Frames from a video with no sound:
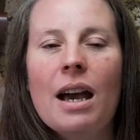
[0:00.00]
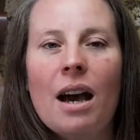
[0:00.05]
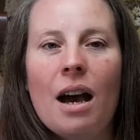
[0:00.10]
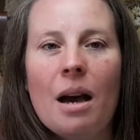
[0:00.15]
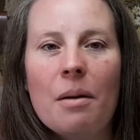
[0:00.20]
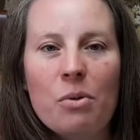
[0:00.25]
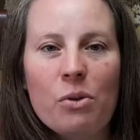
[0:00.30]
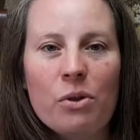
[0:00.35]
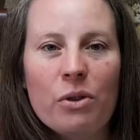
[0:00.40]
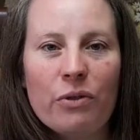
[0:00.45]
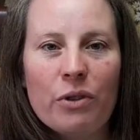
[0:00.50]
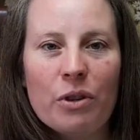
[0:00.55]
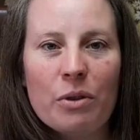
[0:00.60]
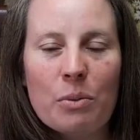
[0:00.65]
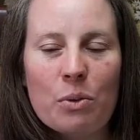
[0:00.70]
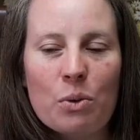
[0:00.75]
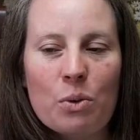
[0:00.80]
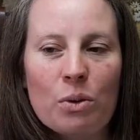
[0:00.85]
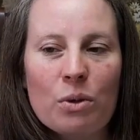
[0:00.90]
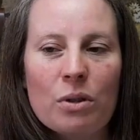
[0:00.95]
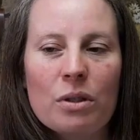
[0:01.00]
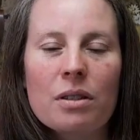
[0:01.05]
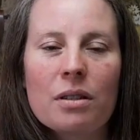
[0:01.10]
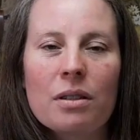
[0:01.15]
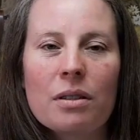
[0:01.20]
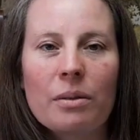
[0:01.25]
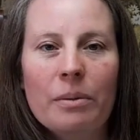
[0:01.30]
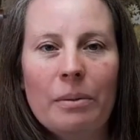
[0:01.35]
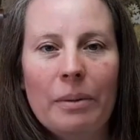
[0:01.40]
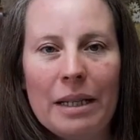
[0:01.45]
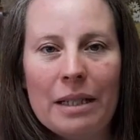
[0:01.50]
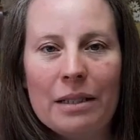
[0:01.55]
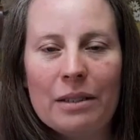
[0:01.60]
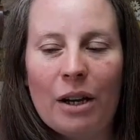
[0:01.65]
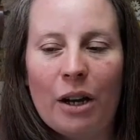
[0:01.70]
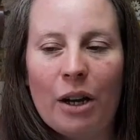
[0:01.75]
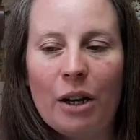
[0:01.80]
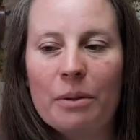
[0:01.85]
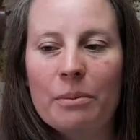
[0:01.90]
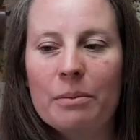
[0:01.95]
I bought a few balls, went
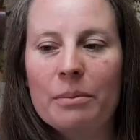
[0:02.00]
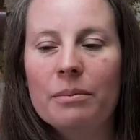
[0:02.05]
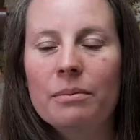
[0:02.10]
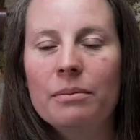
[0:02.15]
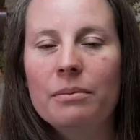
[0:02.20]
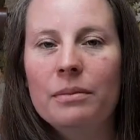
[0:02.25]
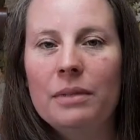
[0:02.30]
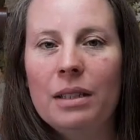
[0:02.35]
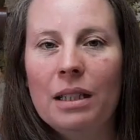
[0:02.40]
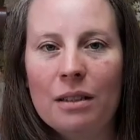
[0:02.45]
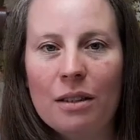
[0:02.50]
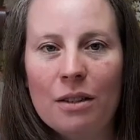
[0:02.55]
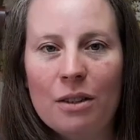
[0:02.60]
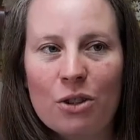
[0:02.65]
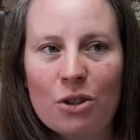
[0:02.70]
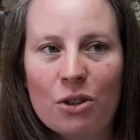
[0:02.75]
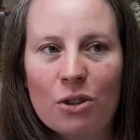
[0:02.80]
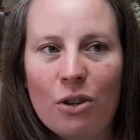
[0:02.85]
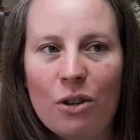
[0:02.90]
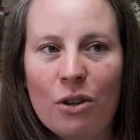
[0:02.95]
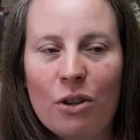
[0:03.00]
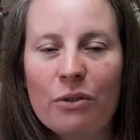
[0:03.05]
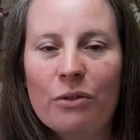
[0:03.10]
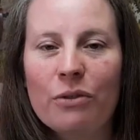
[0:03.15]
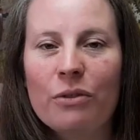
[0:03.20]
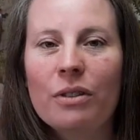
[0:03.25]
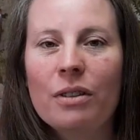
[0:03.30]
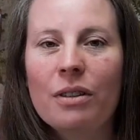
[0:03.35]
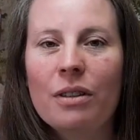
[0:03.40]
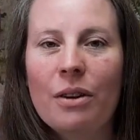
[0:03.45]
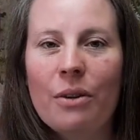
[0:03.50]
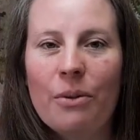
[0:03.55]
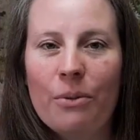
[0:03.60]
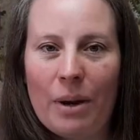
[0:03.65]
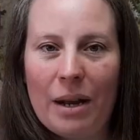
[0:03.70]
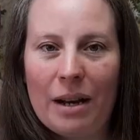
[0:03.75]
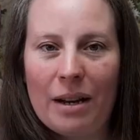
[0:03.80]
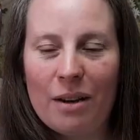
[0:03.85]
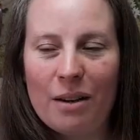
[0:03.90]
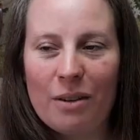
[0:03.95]
home, knitted the scarf,
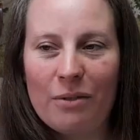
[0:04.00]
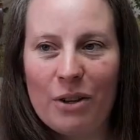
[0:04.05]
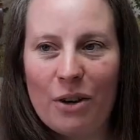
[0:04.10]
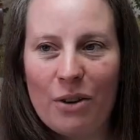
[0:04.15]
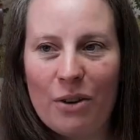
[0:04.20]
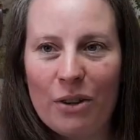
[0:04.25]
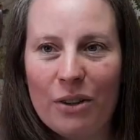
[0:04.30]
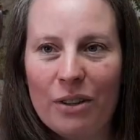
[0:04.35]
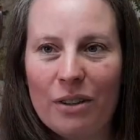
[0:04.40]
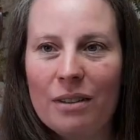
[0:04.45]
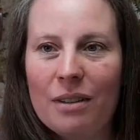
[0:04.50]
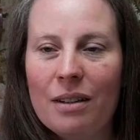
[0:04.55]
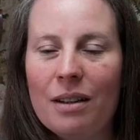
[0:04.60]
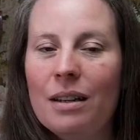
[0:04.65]
ran out of yarn.